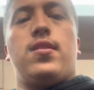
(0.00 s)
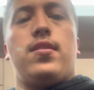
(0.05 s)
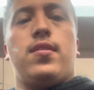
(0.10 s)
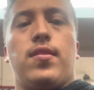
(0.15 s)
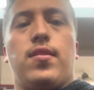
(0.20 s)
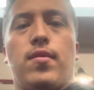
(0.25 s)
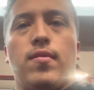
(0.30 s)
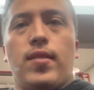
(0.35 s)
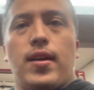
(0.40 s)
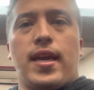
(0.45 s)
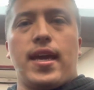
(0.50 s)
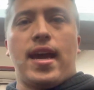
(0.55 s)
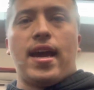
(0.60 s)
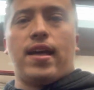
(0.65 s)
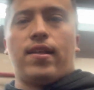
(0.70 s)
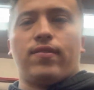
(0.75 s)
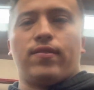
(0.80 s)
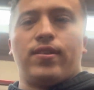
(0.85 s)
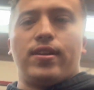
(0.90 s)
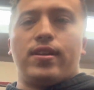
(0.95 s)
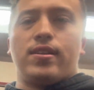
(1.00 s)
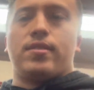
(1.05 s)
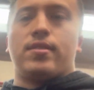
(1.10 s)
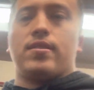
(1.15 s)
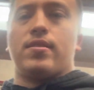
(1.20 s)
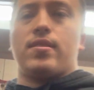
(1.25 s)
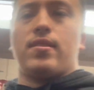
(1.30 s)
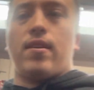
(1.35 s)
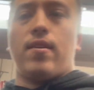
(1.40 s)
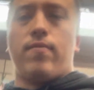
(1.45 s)
you know, the calories
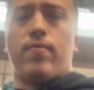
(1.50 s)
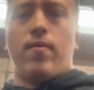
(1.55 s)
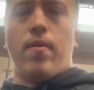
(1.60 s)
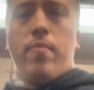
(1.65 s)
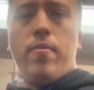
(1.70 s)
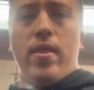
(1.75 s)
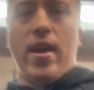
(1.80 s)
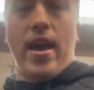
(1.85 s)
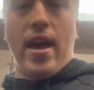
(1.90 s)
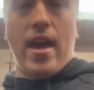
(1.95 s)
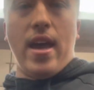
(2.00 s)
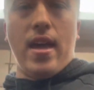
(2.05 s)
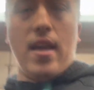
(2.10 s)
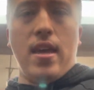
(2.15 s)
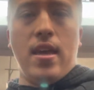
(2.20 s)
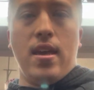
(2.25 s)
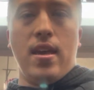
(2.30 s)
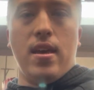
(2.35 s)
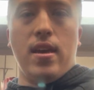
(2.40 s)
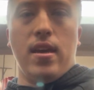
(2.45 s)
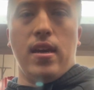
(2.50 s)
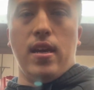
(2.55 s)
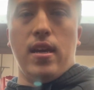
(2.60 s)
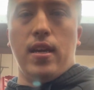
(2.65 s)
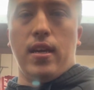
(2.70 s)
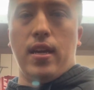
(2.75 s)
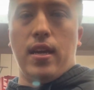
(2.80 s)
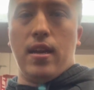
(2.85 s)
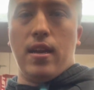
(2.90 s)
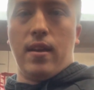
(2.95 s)
and stuff from that,
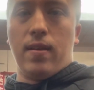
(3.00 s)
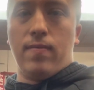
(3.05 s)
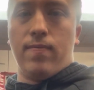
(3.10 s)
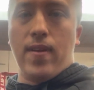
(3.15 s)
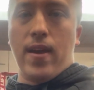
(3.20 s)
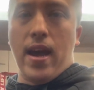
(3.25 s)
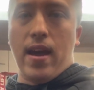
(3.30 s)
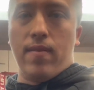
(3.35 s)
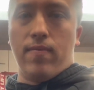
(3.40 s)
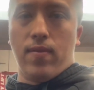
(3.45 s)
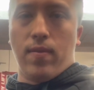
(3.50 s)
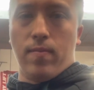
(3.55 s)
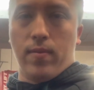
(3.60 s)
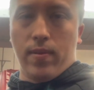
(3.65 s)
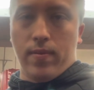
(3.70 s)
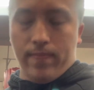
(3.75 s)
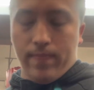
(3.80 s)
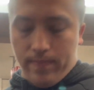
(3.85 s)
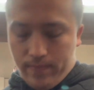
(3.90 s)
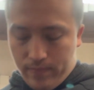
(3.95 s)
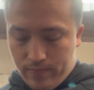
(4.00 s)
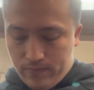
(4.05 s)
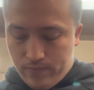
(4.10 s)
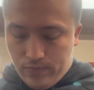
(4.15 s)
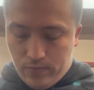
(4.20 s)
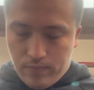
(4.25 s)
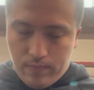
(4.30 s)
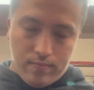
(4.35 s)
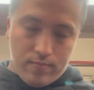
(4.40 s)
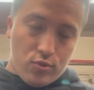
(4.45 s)
and getting fat from the
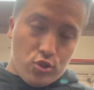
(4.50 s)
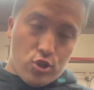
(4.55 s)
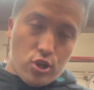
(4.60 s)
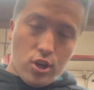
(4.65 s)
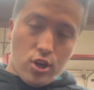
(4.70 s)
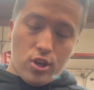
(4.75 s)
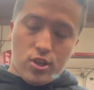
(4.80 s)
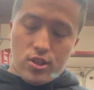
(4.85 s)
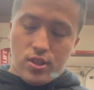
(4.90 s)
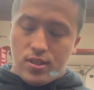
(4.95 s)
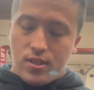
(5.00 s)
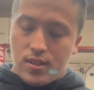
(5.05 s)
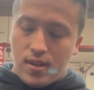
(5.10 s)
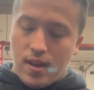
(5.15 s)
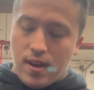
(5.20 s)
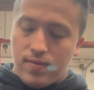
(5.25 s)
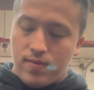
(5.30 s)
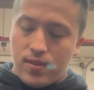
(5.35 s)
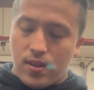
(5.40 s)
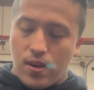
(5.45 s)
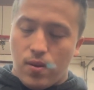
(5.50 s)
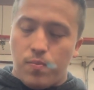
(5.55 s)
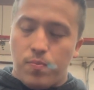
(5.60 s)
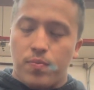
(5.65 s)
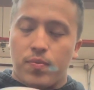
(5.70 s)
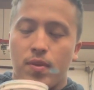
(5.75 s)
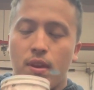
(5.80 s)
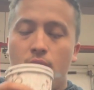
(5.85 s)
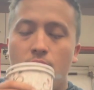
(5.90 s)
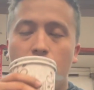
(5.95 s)
sugars and stuff. So,
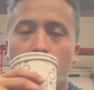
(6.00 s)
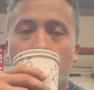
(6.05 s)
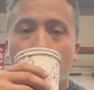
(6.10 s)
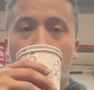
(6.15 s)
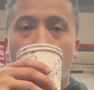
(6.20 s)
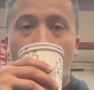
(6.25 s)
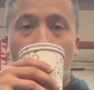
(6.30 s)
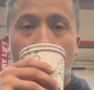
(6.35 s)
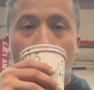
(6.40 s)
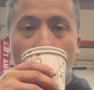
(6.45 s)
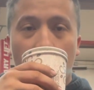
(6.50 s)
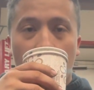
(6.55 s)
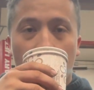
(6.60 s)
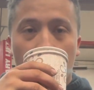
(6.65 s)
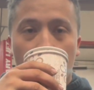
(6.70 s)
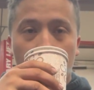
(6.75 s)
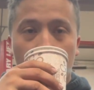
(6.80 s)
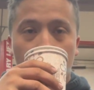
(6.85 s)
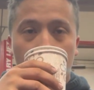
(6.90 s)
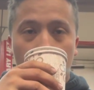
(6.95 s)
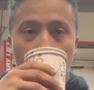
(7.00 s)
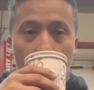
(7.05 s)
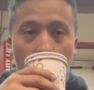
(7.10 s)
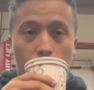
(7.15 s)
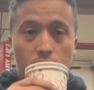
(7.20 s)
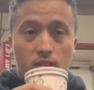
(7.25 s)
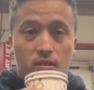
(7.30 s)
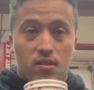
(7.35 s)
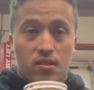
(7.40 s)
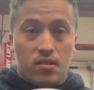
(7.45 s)
uh, I
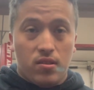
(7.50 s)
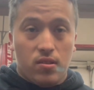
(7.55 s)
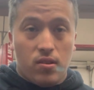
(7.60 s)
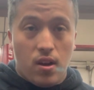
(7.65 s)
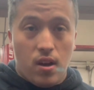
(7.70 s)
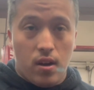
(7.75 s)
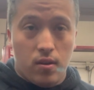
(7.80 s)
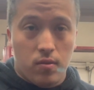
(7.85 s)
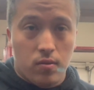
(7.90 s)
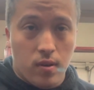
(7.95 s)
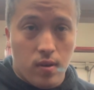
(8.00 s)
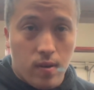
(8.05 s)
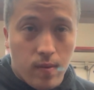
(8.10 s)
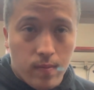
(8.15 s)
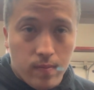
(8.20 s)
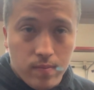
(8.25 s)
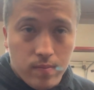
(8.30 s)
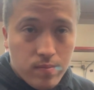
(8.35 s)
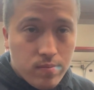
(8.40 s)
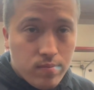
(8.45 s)
know it's a little awkward. I'm